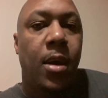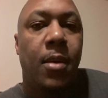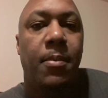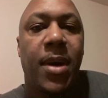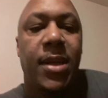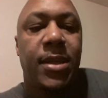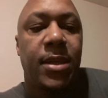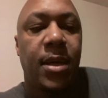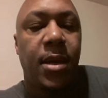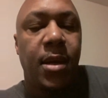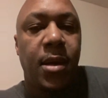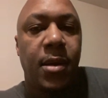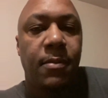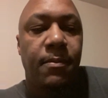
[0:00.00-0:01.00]
my
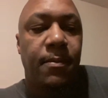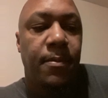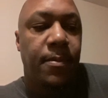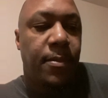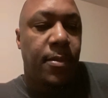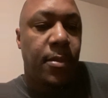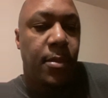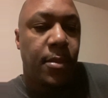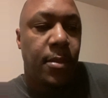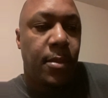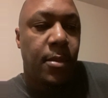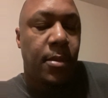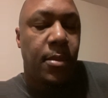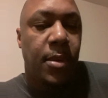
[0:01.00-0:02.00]
time
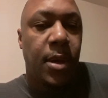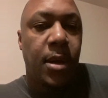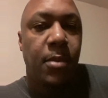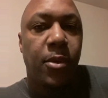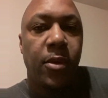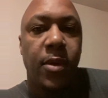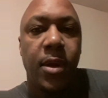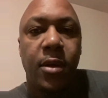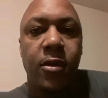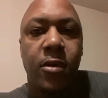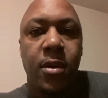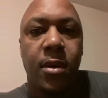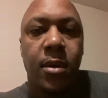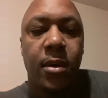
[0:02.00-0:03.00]
in the Marine
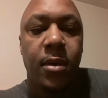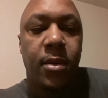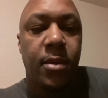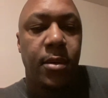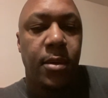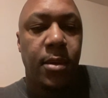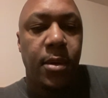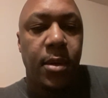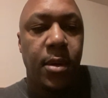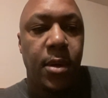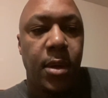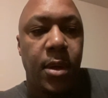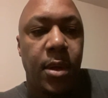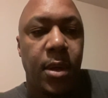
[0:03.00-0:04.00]
Corps.
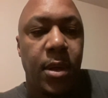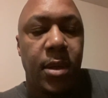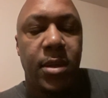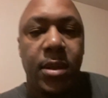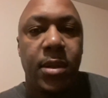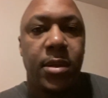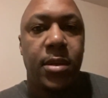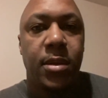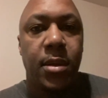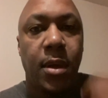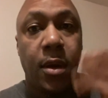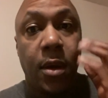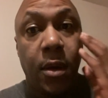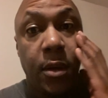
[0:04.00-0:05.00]
It's
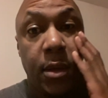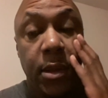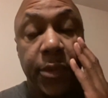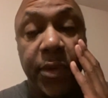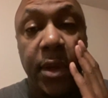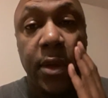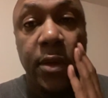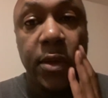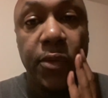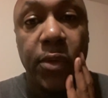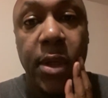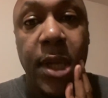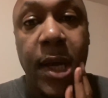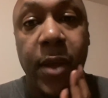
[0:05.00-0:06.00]
all these videos
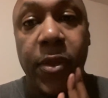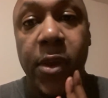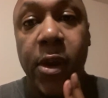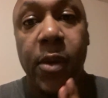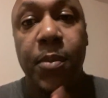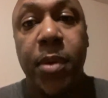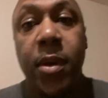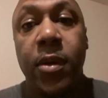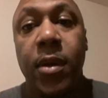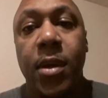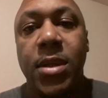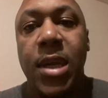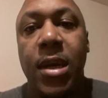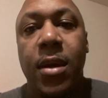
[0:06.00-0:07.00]
really like
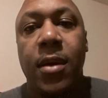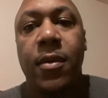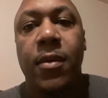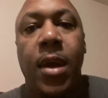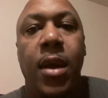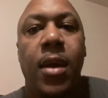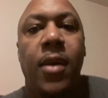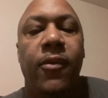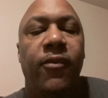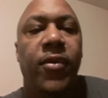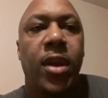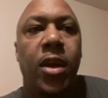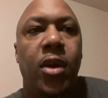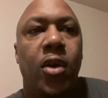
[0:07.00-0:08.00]
therapeutics, like a
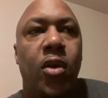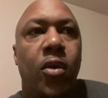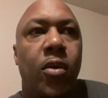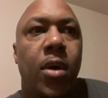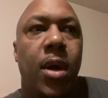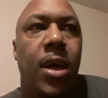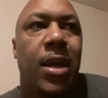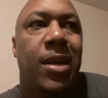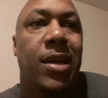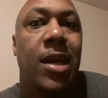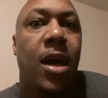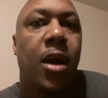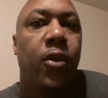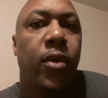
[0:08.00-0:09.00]
video
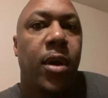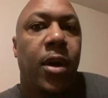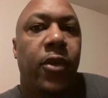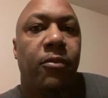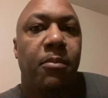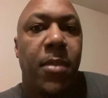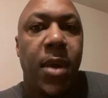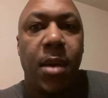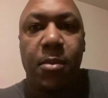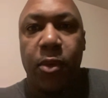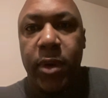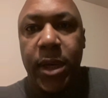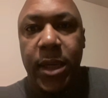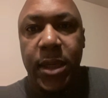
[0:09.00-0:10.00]
diary of
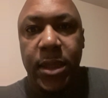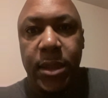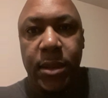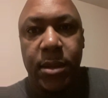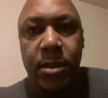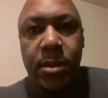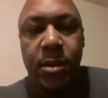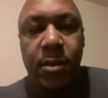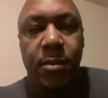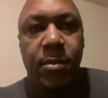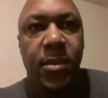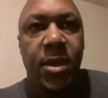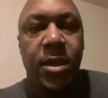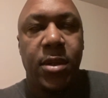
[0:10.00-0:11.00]
memories.
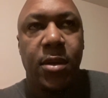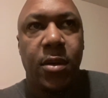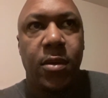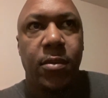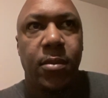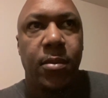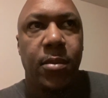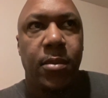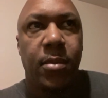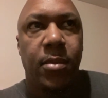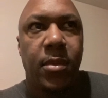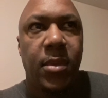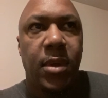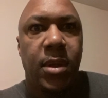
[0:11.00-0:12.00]
So
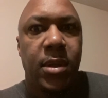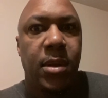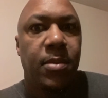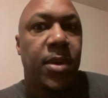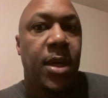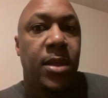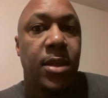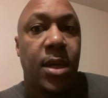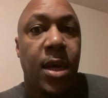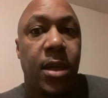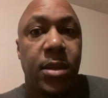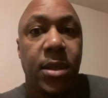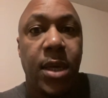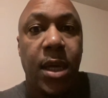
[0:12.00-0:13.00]
some things are
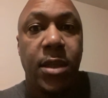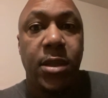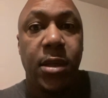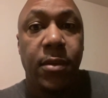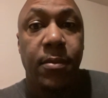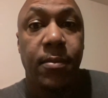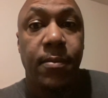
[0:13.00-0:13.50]
kind of sketchy